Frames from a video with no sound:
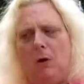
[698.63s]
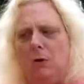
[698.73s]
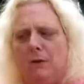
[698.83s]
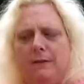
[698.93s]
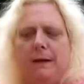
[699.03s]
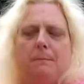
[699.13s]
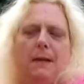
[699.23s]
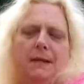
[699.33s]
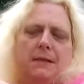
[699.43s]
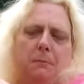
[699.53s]
part of them
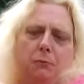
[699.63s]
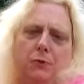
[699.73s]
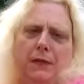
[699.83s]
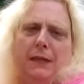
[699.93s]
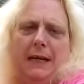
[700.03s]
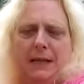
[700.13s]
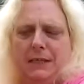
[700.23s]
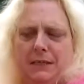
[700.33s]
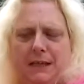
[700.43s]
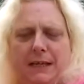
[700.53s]
that is completely
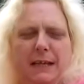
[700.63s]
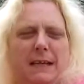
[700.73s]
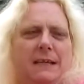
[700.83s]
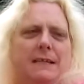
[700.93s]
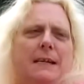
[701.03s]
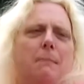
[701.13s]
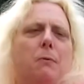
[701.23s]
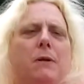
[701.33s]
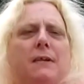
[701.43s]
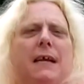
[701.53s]
isolated and
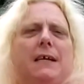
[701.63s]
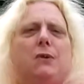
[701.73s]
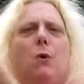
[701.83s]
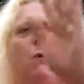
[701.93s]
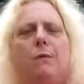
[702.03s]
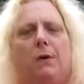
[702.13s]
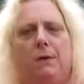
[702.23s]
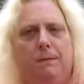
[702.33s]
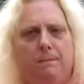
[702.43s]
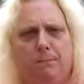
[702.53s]
separate takes over.